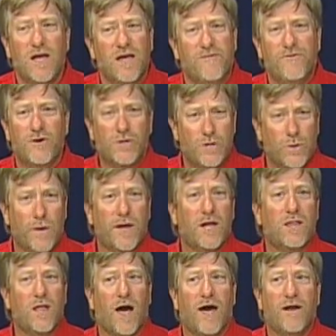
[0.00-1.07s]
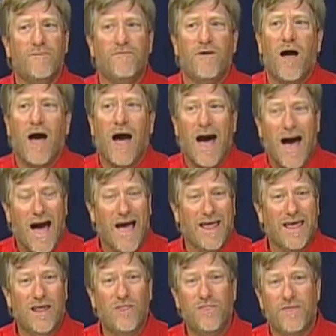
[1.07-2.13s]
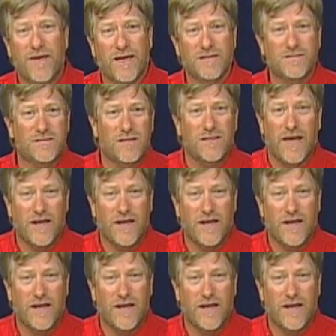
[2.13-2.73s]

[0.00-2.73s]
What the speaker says: If you're doing a lot of high-end things like